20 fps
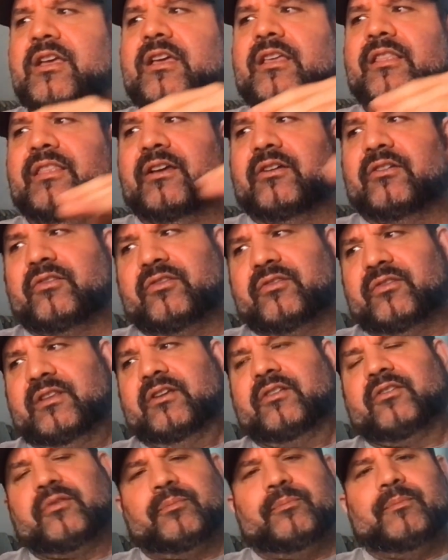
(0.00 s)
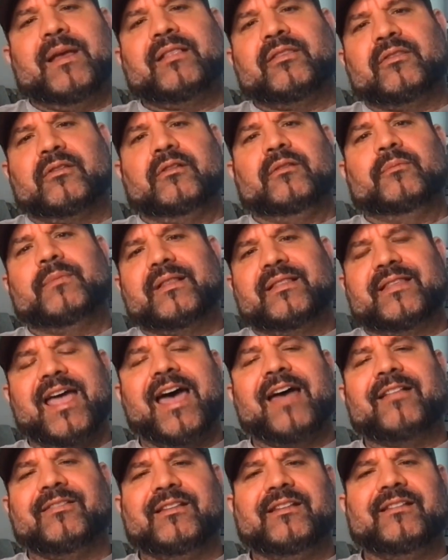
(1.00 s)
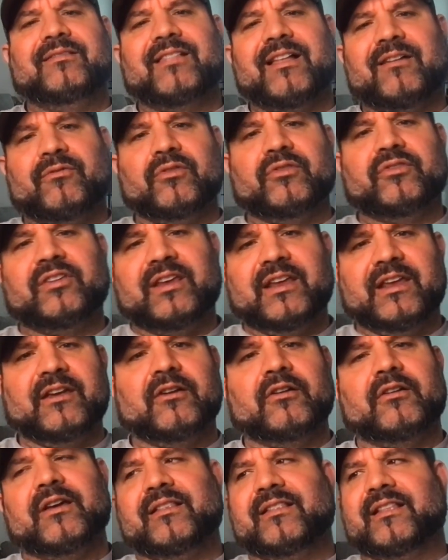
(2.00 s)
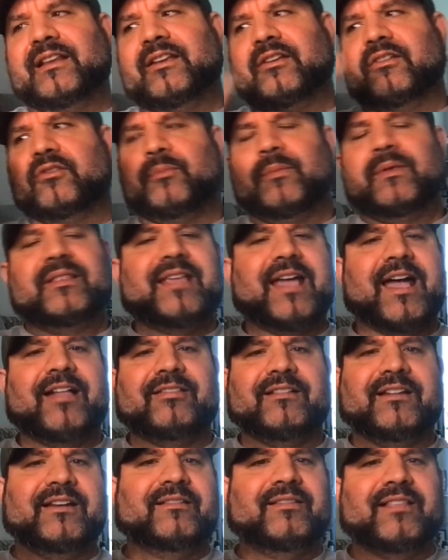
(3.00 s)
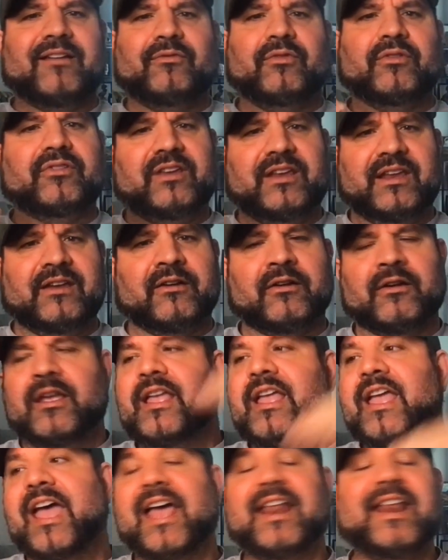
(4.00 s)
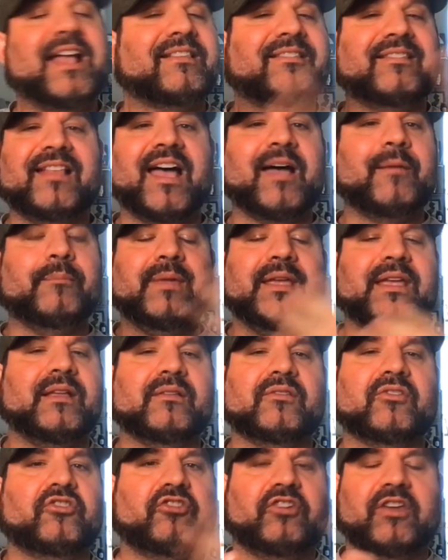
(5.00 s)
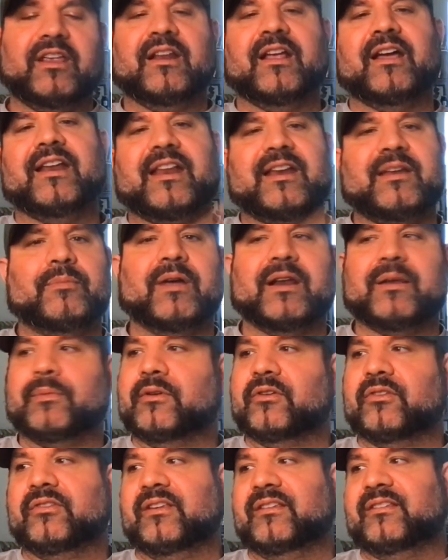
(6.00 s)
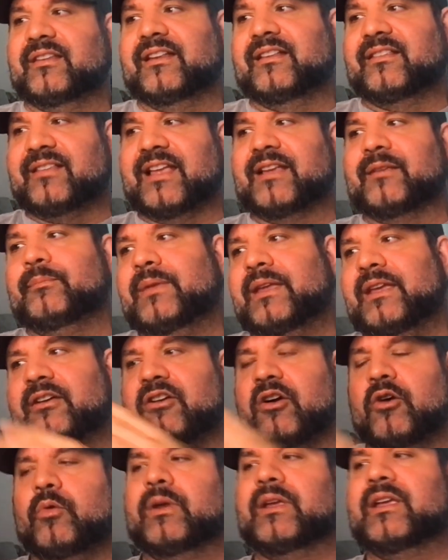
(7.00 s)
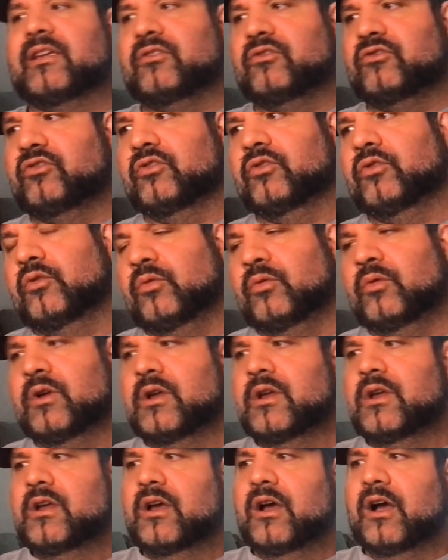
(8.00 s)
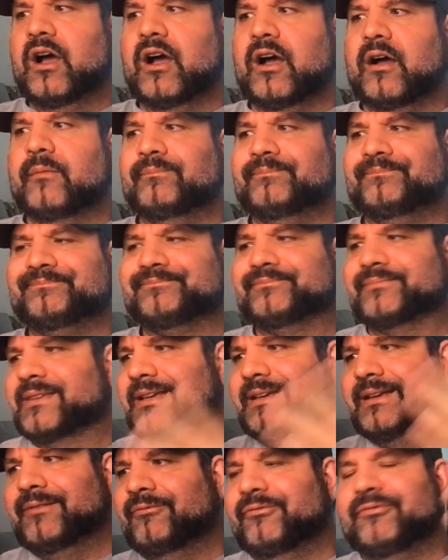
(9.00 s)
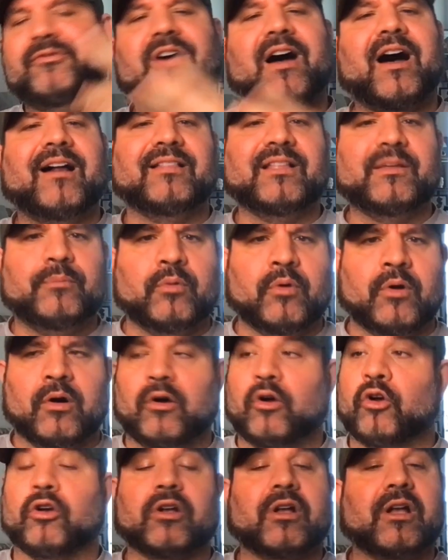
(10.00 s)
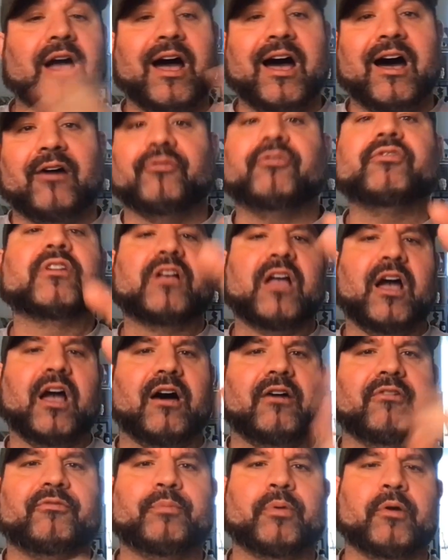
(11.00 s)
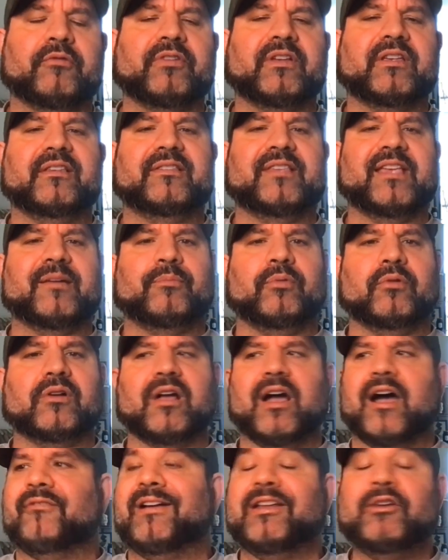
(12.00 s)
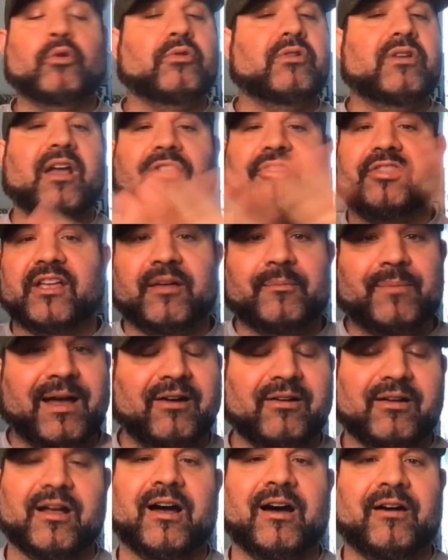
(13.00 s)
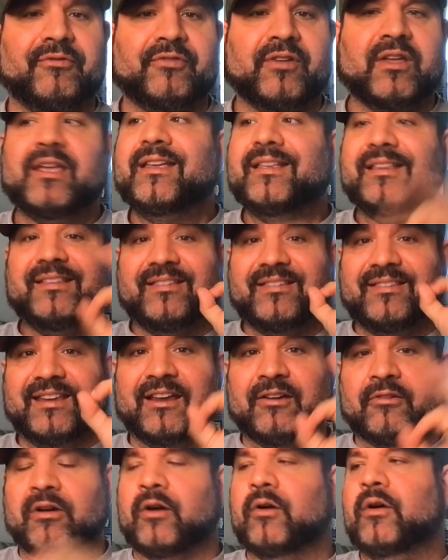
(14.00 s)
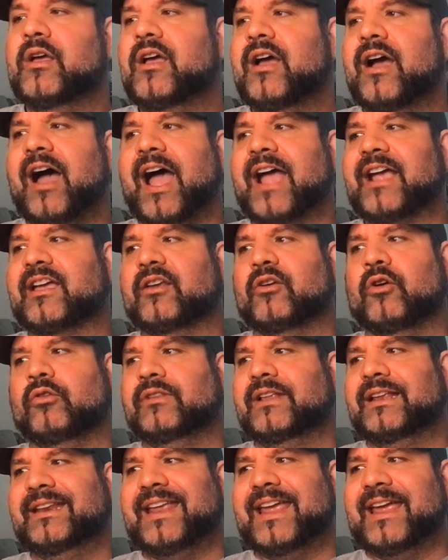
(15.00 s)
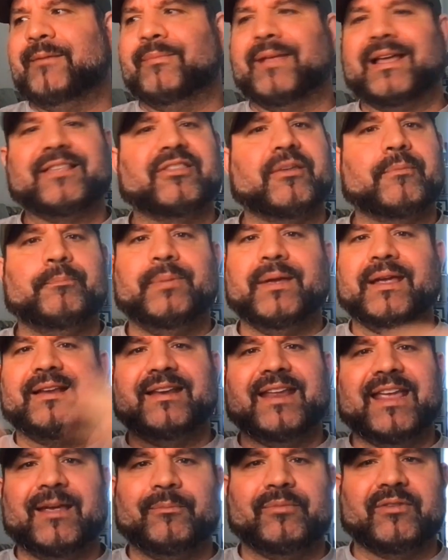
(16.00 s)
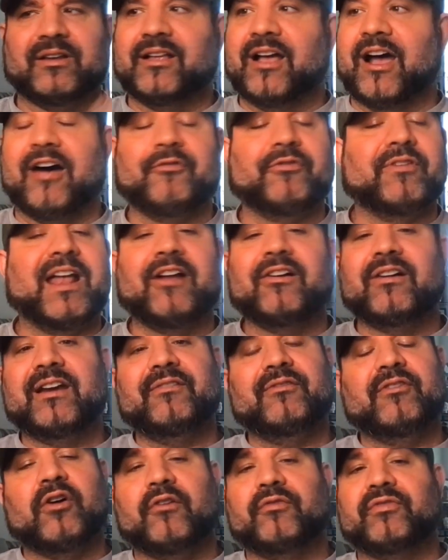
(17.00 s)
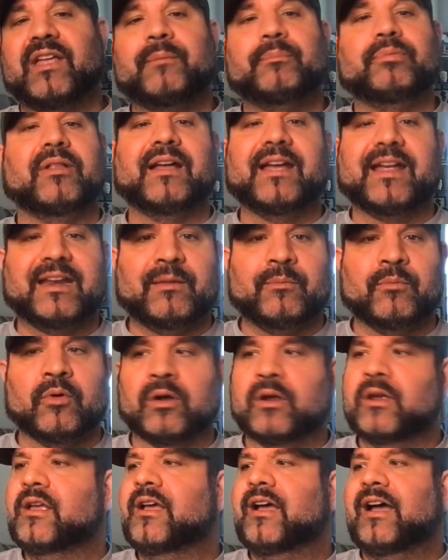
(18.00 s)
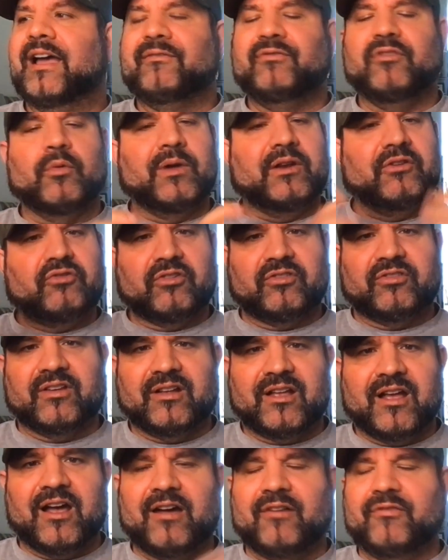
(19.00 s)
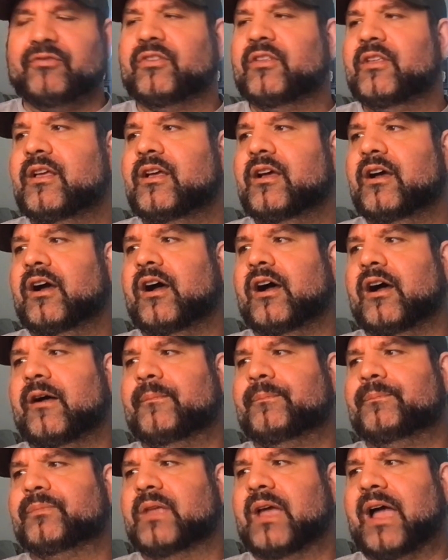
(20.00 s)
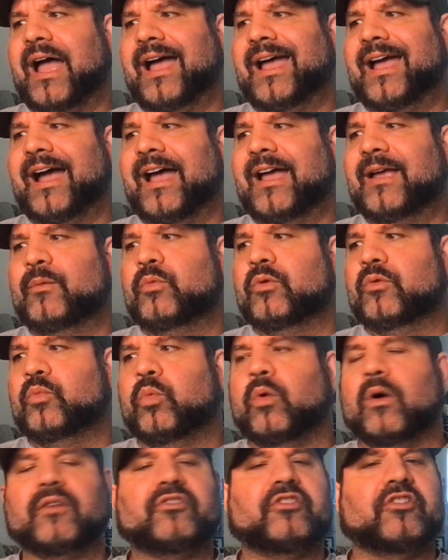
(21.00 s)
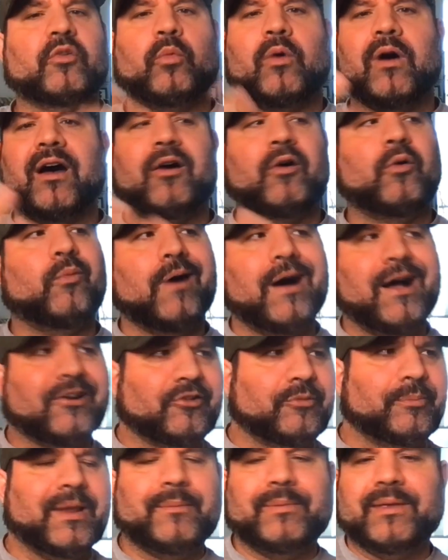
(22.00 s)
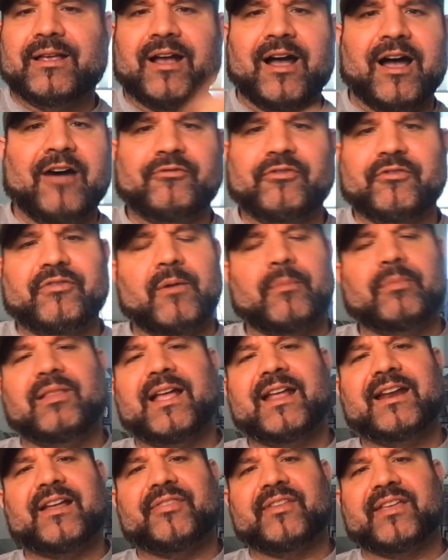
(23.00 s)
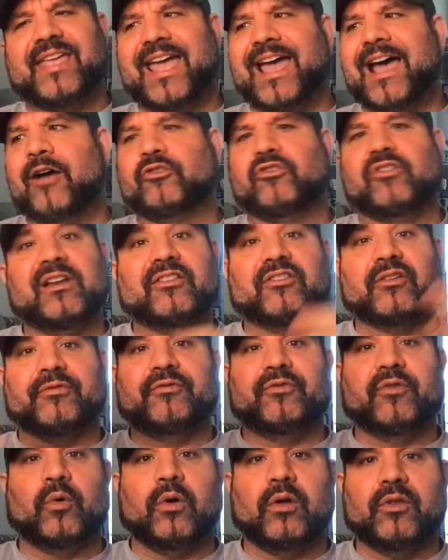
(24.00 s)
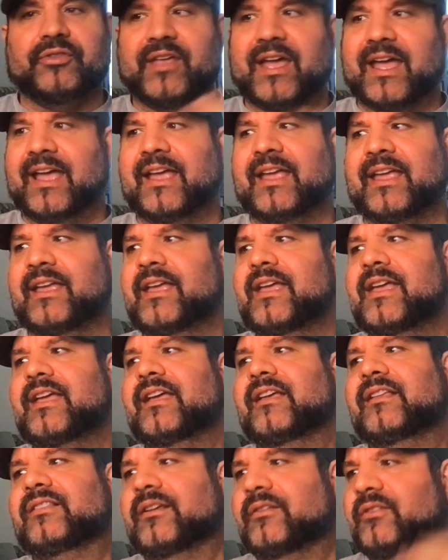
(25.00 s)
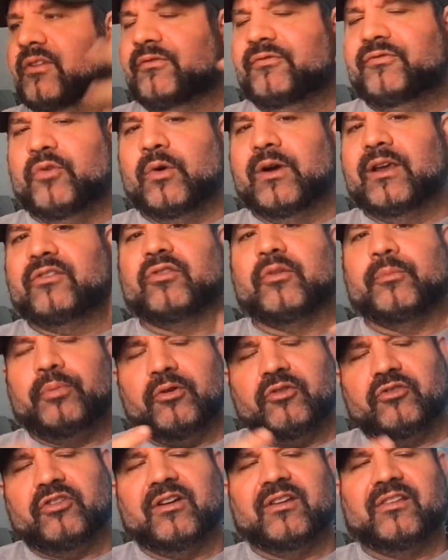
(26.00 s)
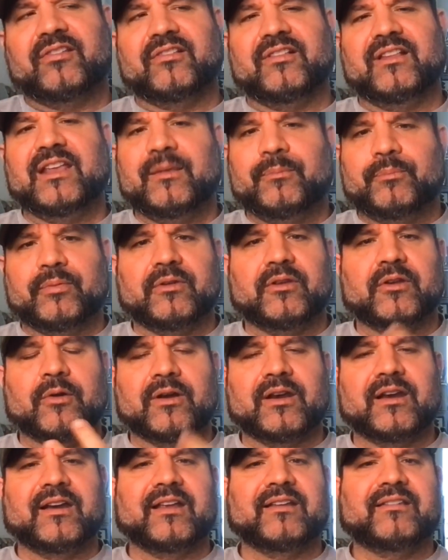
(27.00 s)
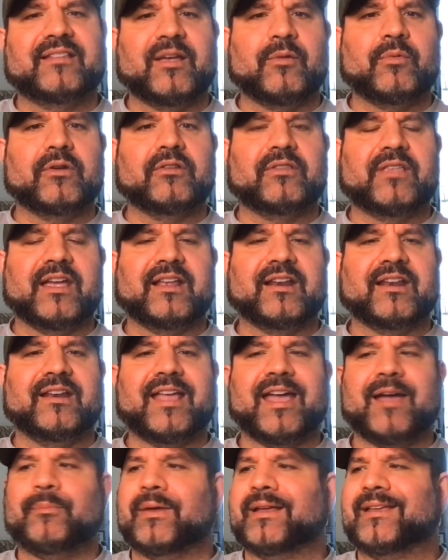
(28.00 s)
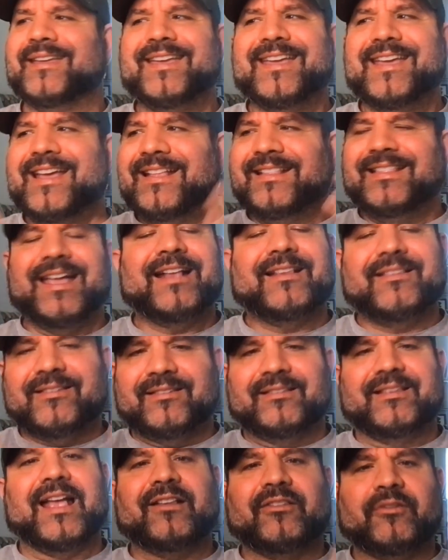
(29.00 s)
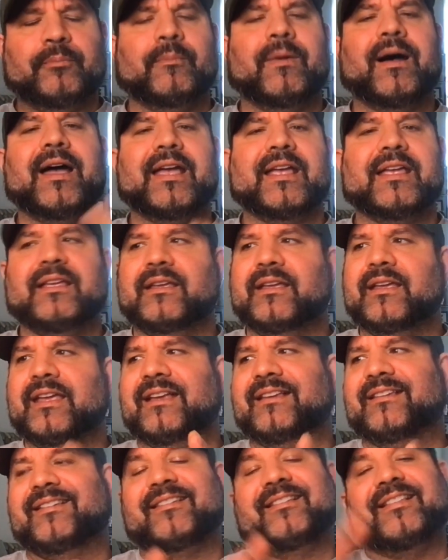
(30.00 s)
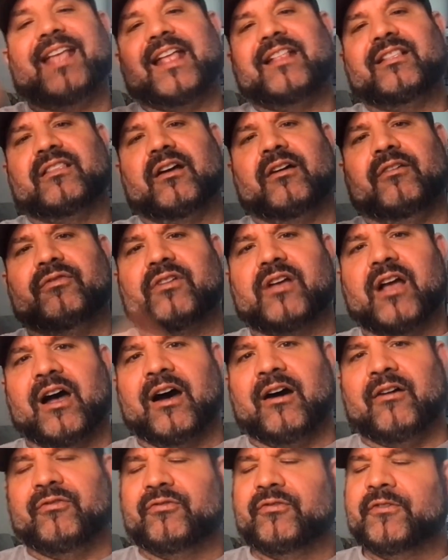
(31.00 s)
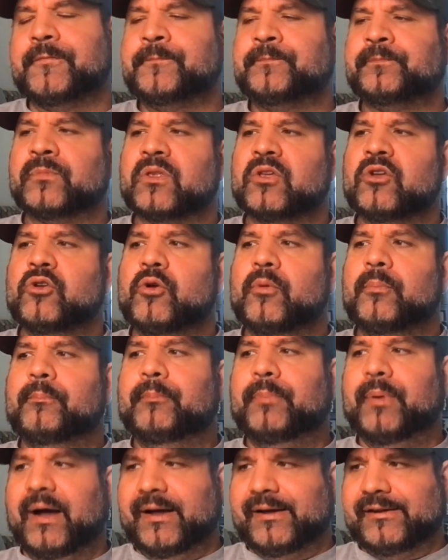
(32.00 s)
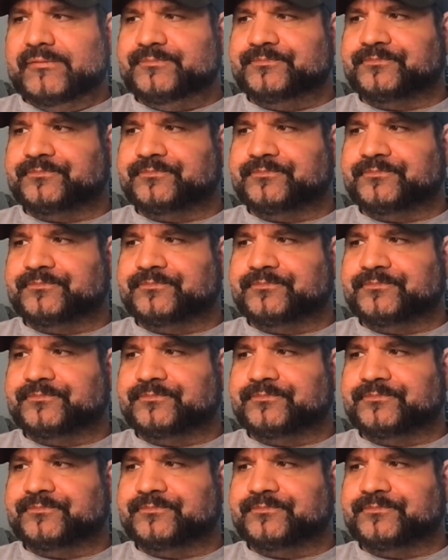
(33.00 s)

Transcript: there's mentality levels here, and then there's mentality levels here. And that's not me shitting on anybody, because listen, it's like me going into volleyball or golf, perfect example, golf. I know nothing about golf, zero. I can only name the big names in golf, and I don't even know if they play anymore. I have no interest in golf. I would once in a while watch maybe golf if I'm laying on the couch and it's a fall day, that the voice will put you to sleep, you know, on a nice day when you're taking a nap. That's my extent of golf. But